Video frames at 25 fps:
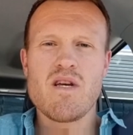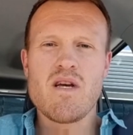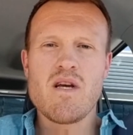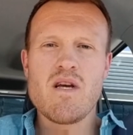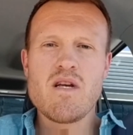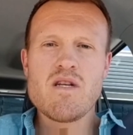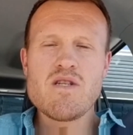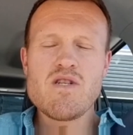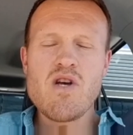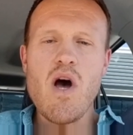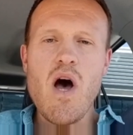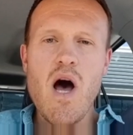
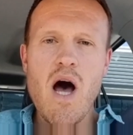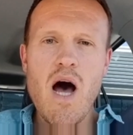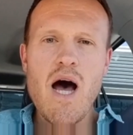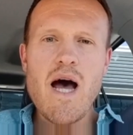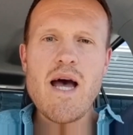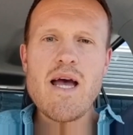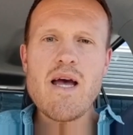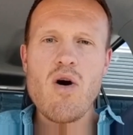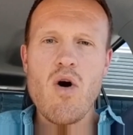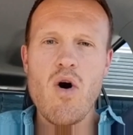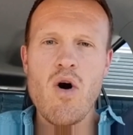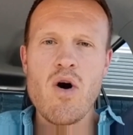So
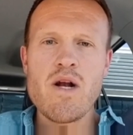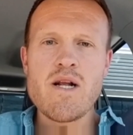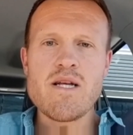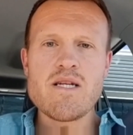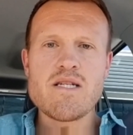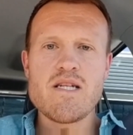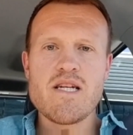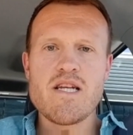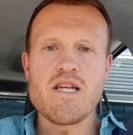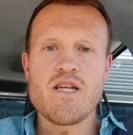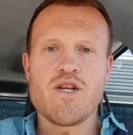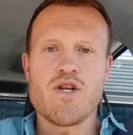I
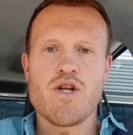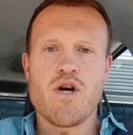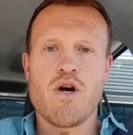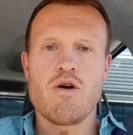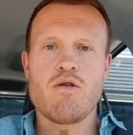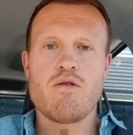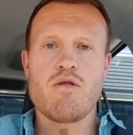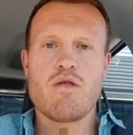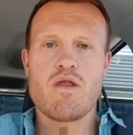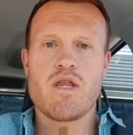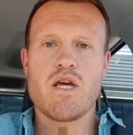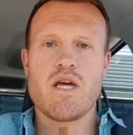honestly
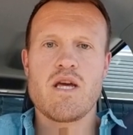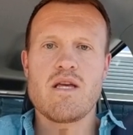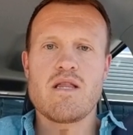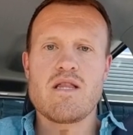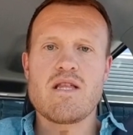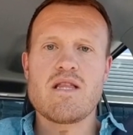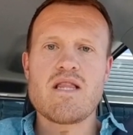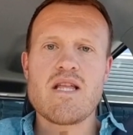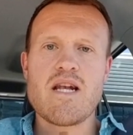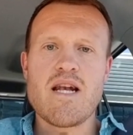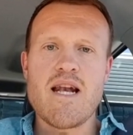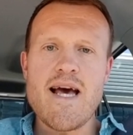don't think
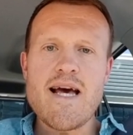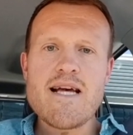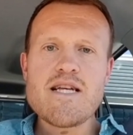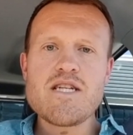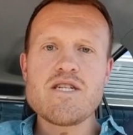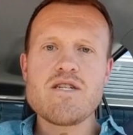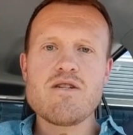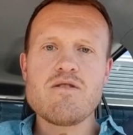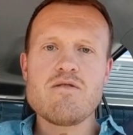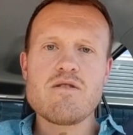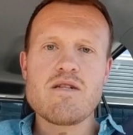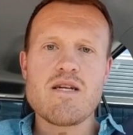that the
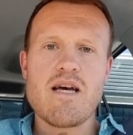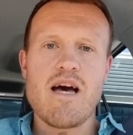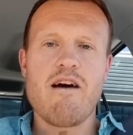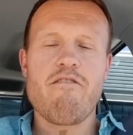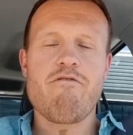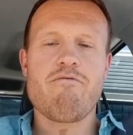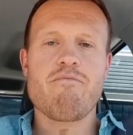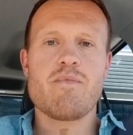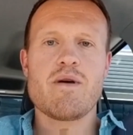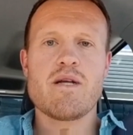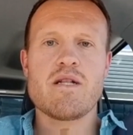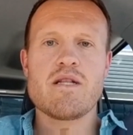national
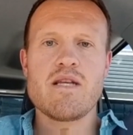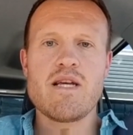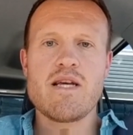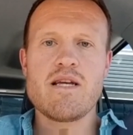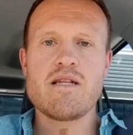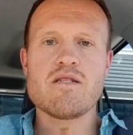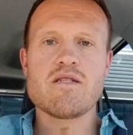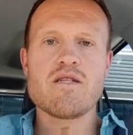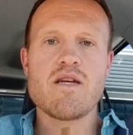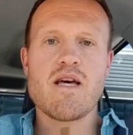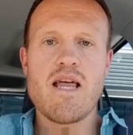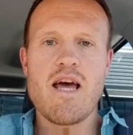government
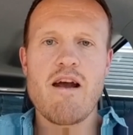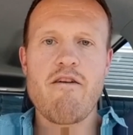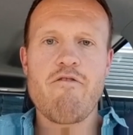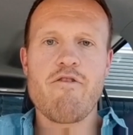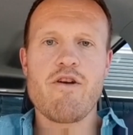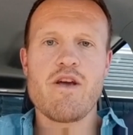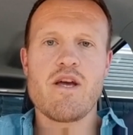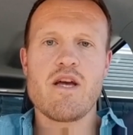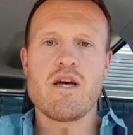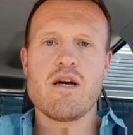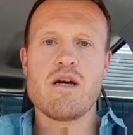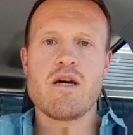in South
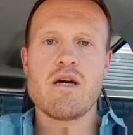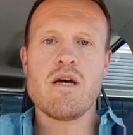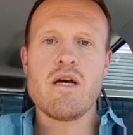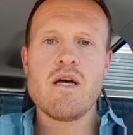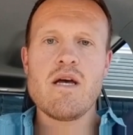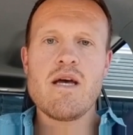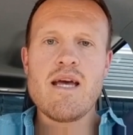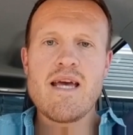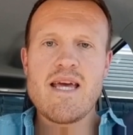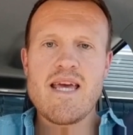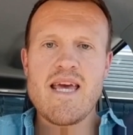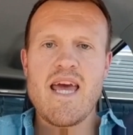Africa
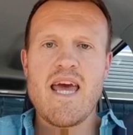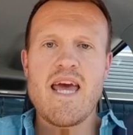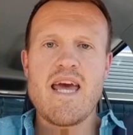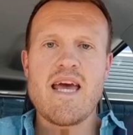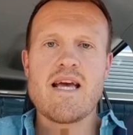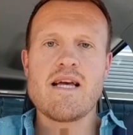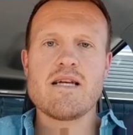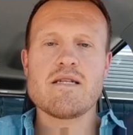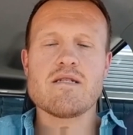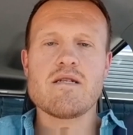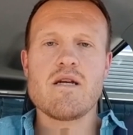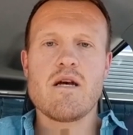
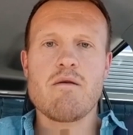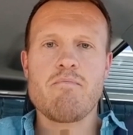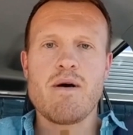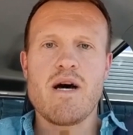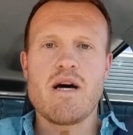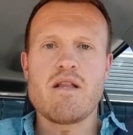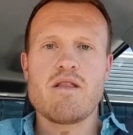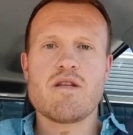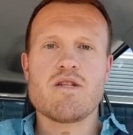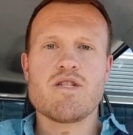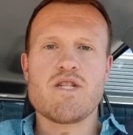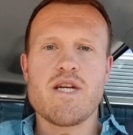cares
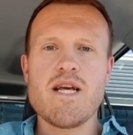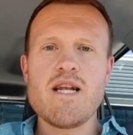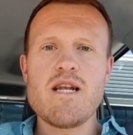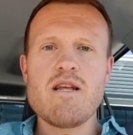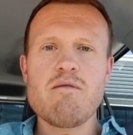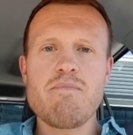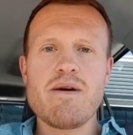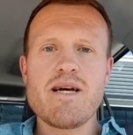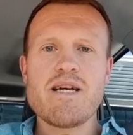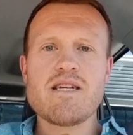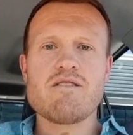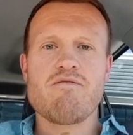about the
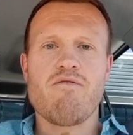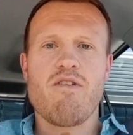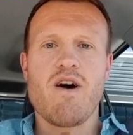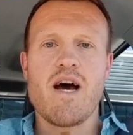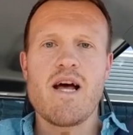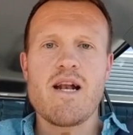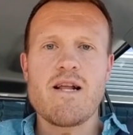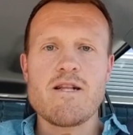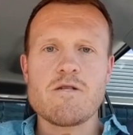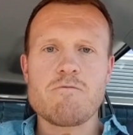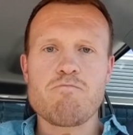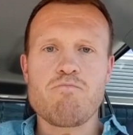gender-based
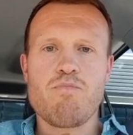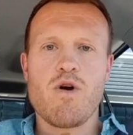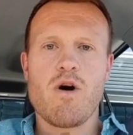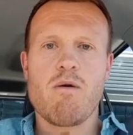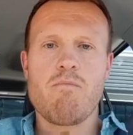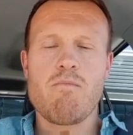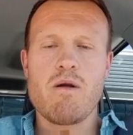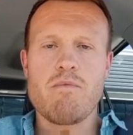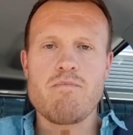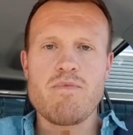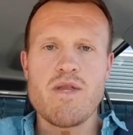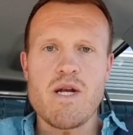violence
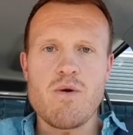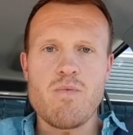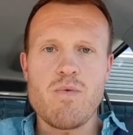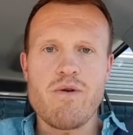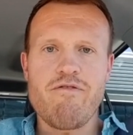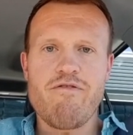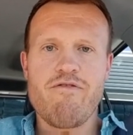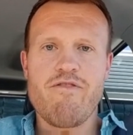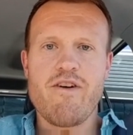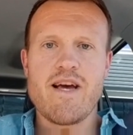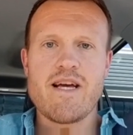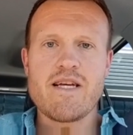problem that we
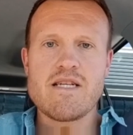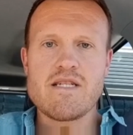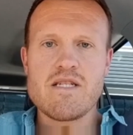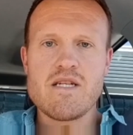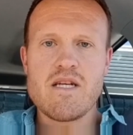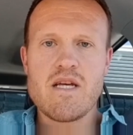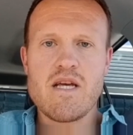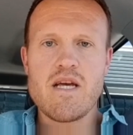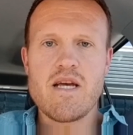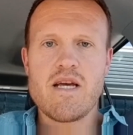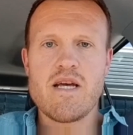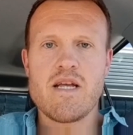face
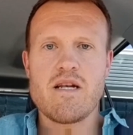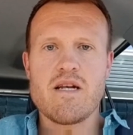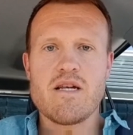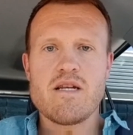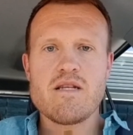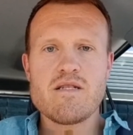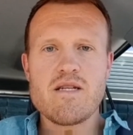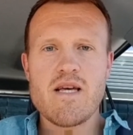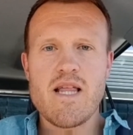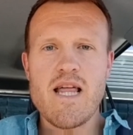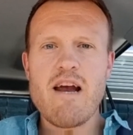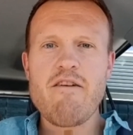in
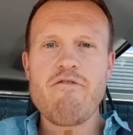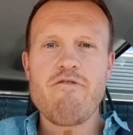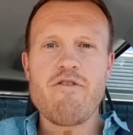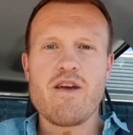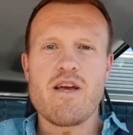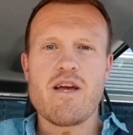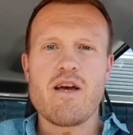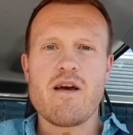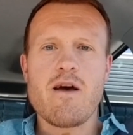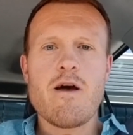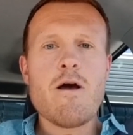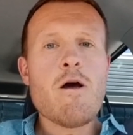South
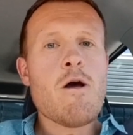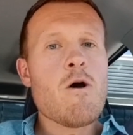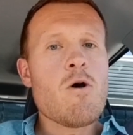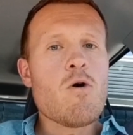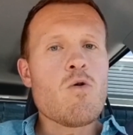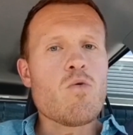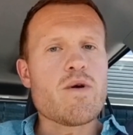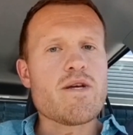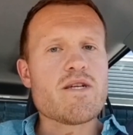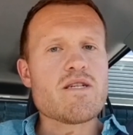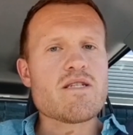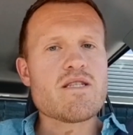Africa.
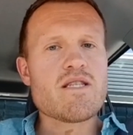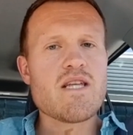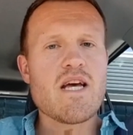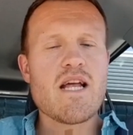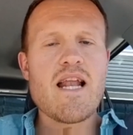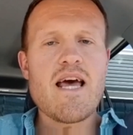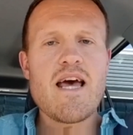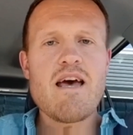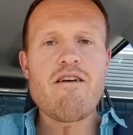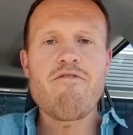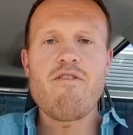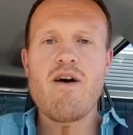We still
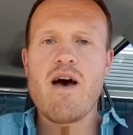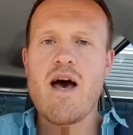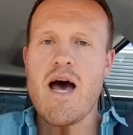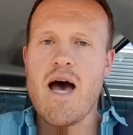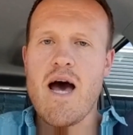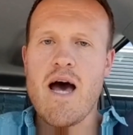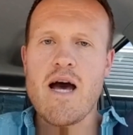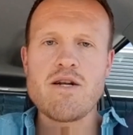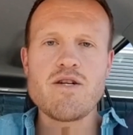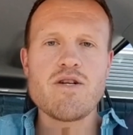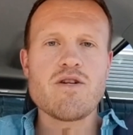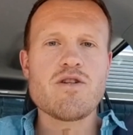have
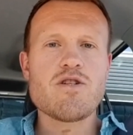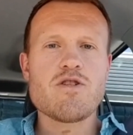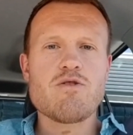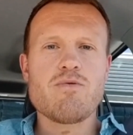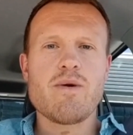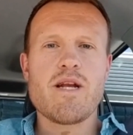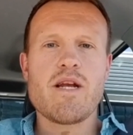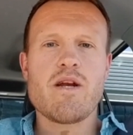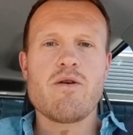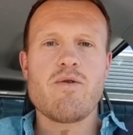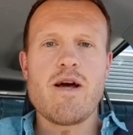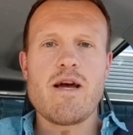
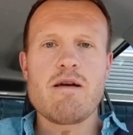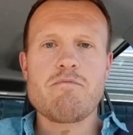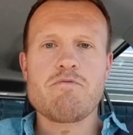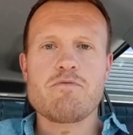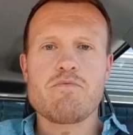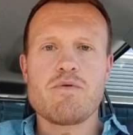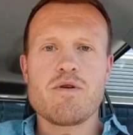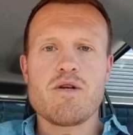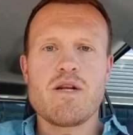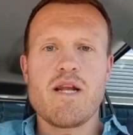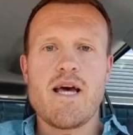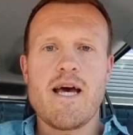120 rapes
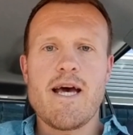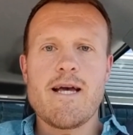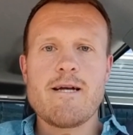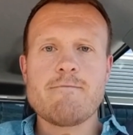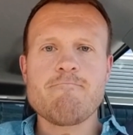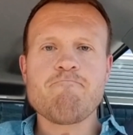per day.